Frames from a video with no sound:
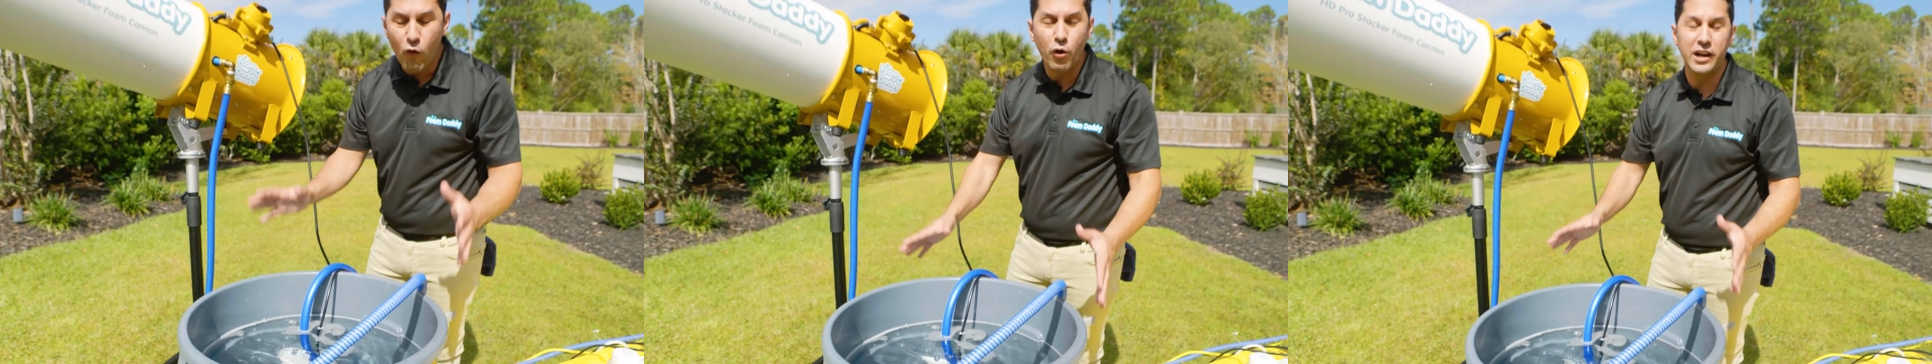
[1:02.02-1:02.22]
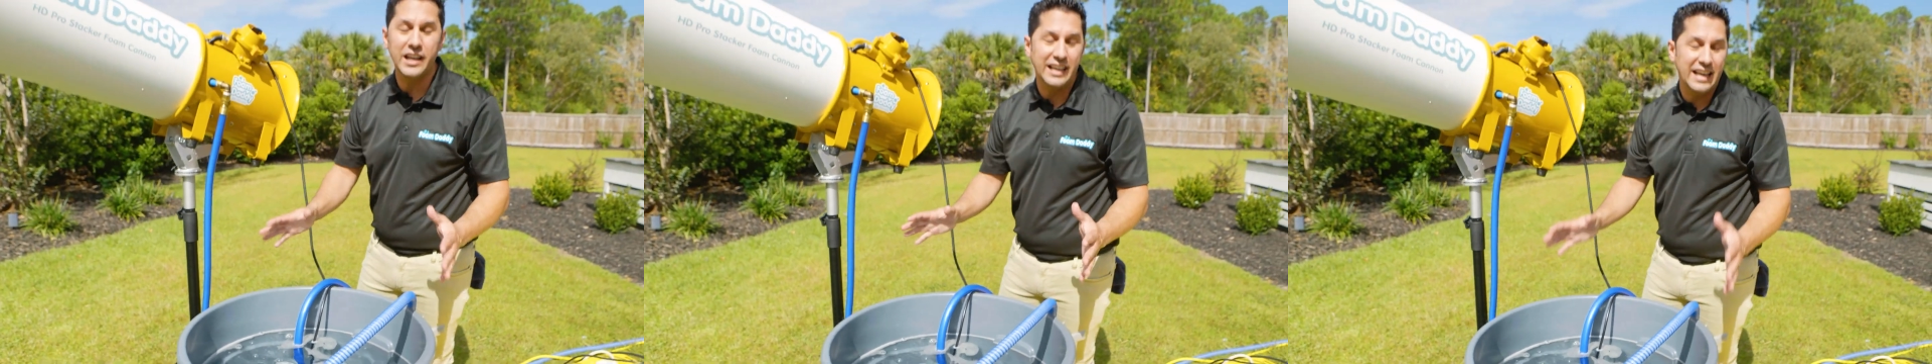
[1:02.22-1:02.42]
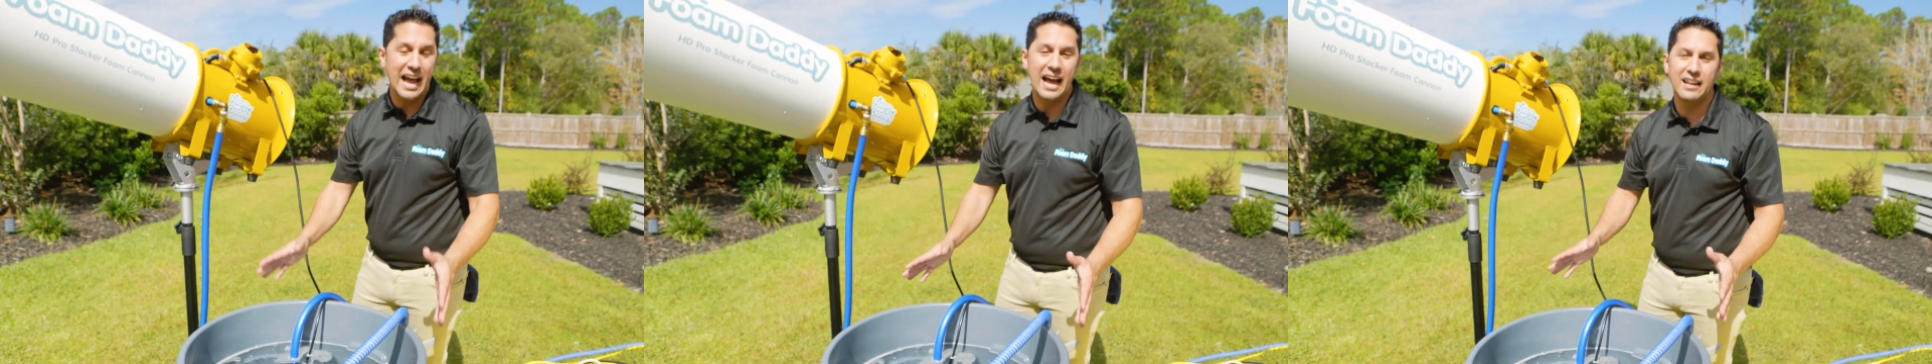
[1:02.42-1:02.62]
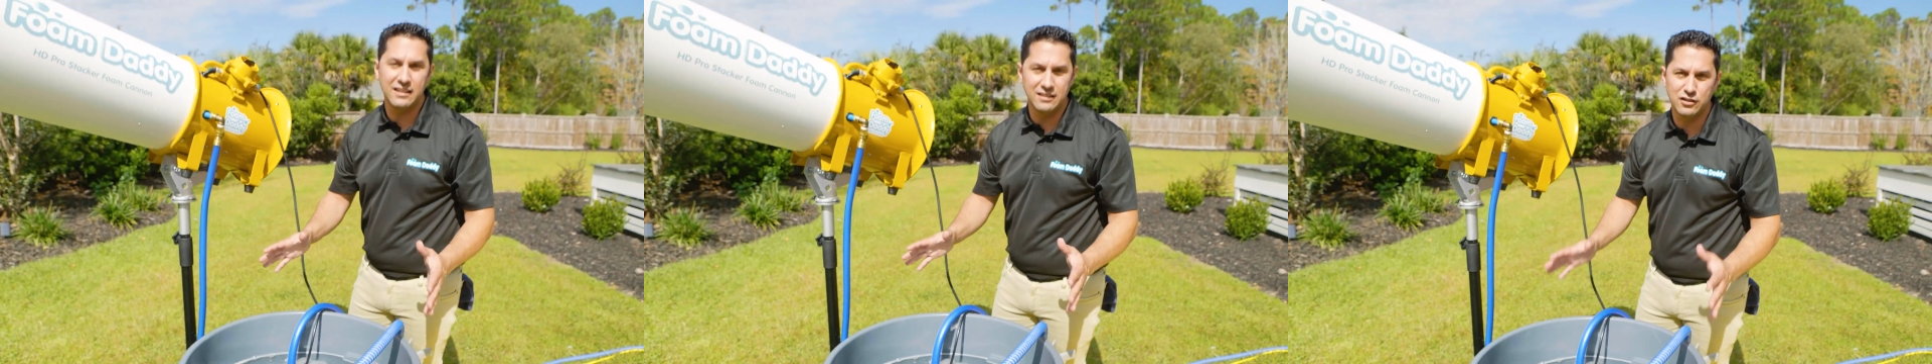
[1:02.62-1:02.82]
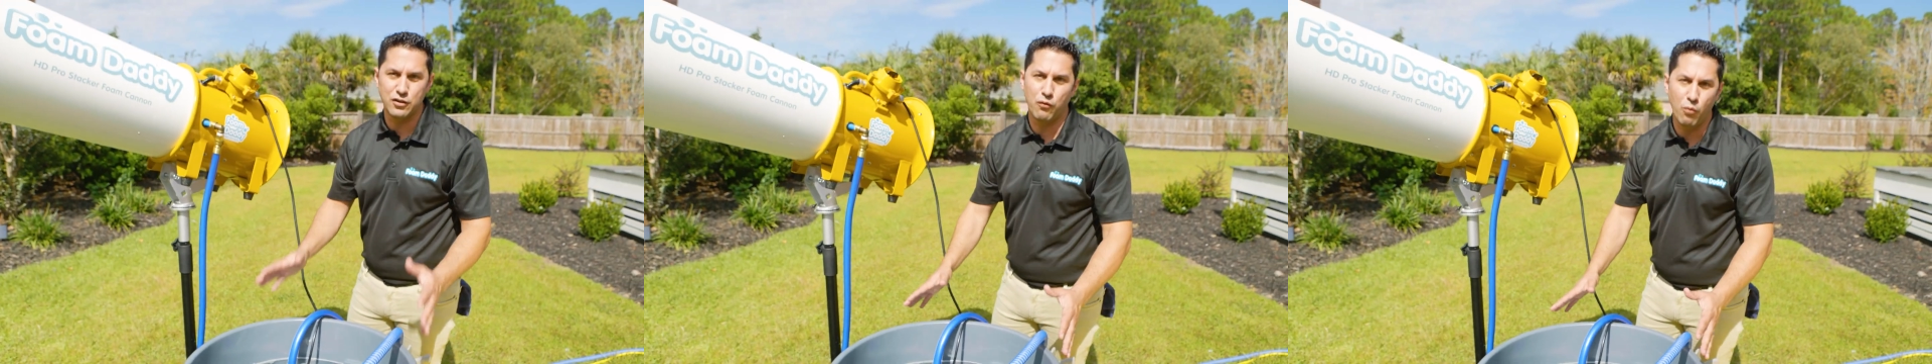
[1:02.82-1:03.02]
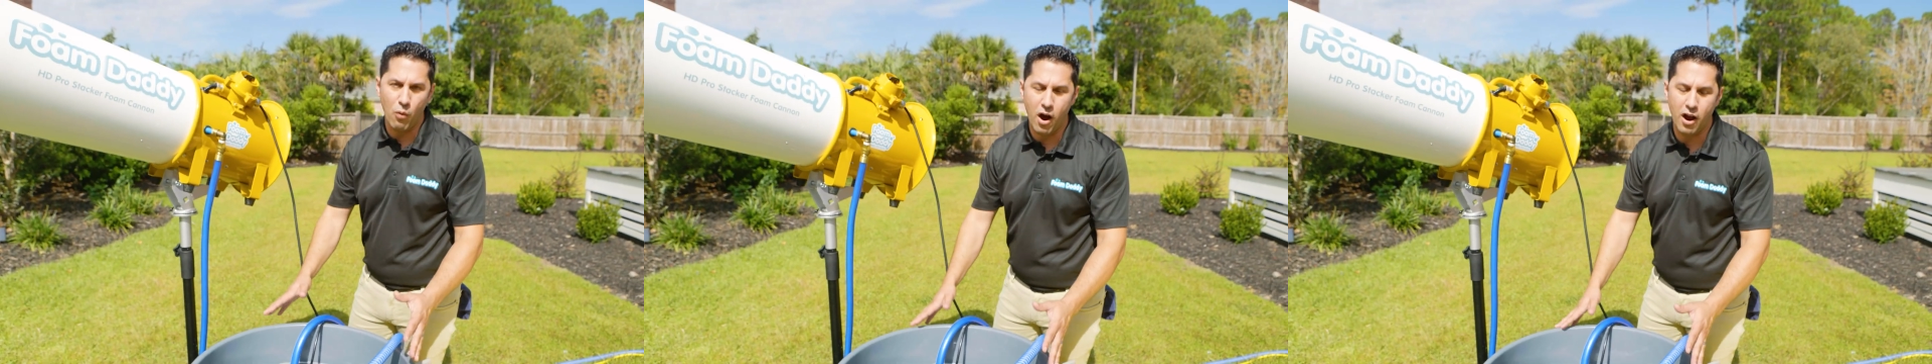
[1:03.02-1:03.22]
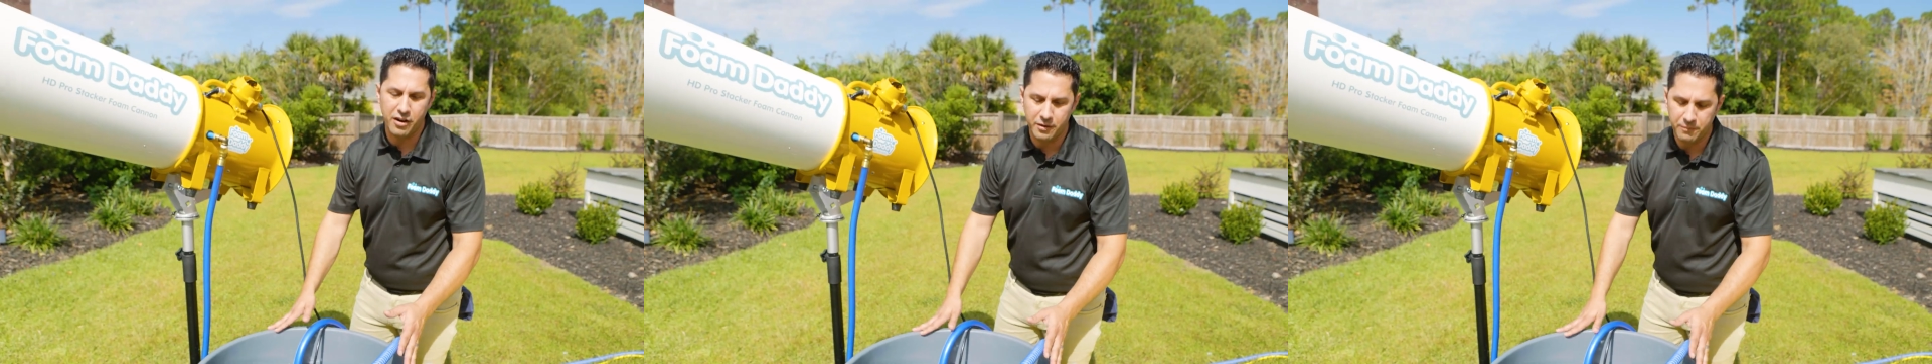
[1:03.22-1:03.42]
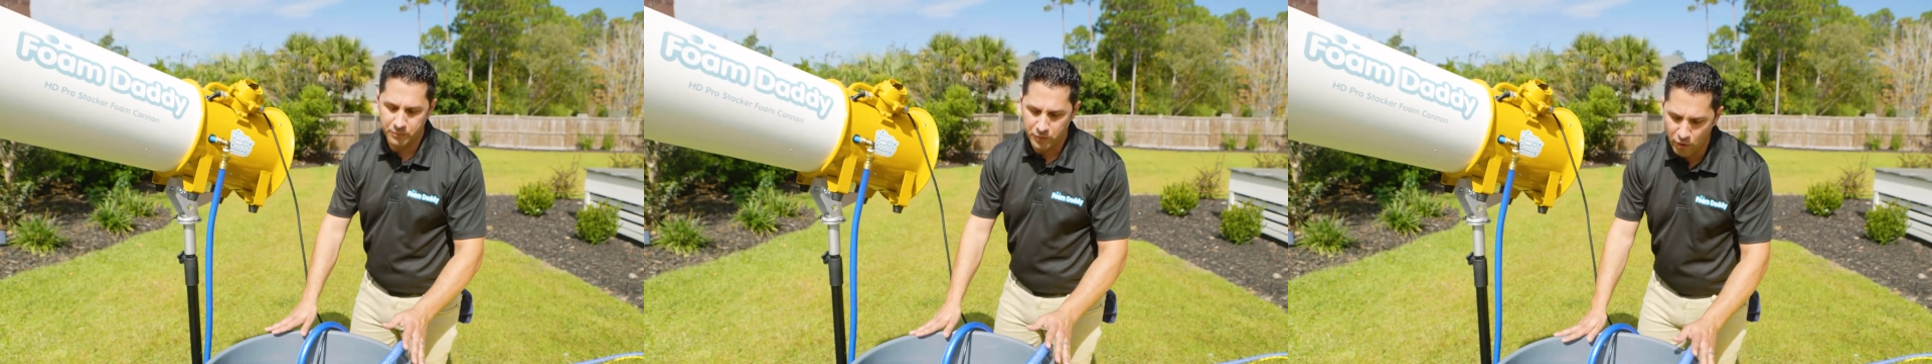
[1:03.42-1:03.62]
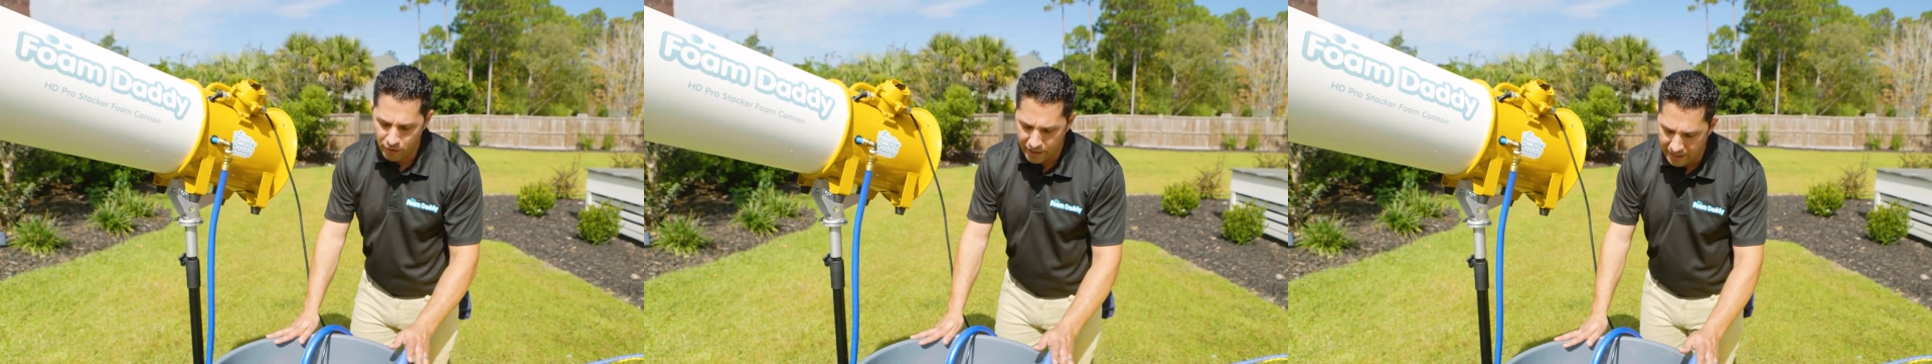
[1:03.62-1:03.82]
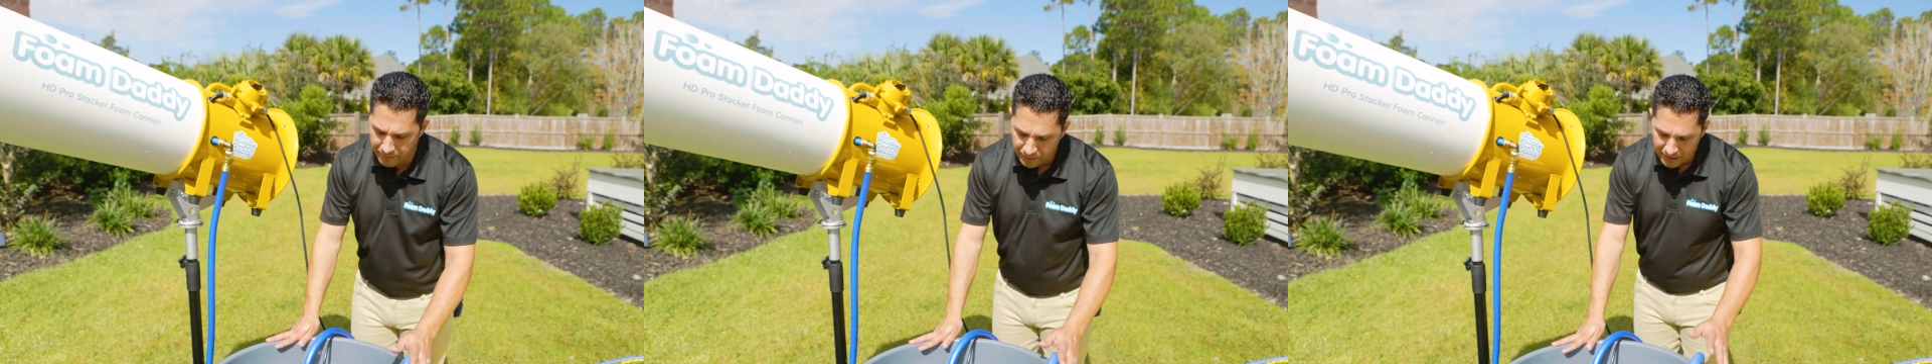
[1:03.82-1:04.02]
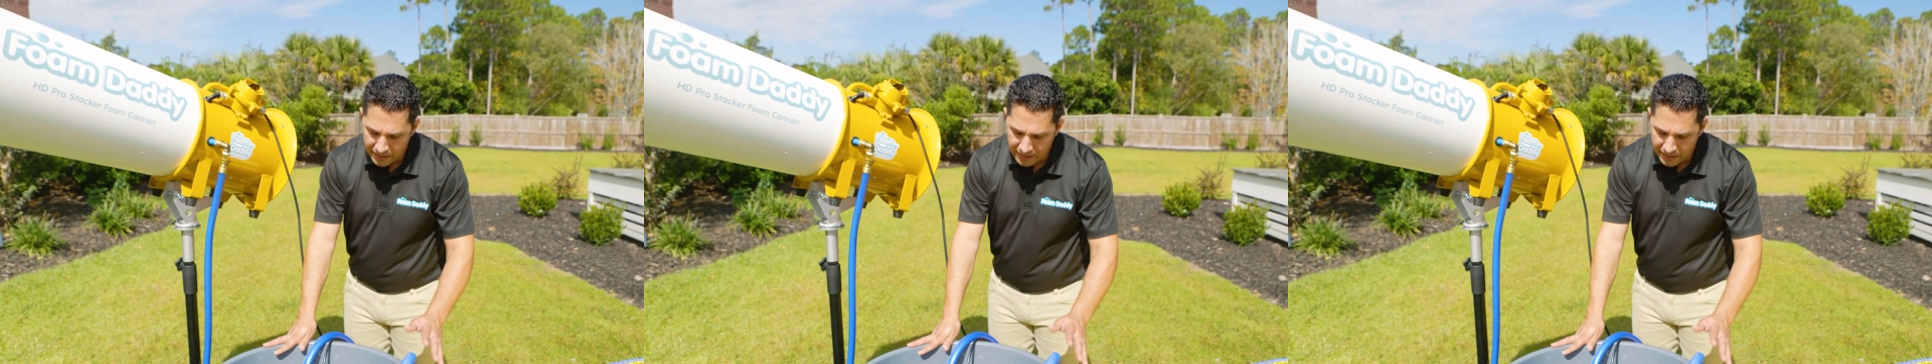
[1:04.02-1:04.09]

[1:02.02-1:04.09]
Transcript: 40 gallons of water. Okay.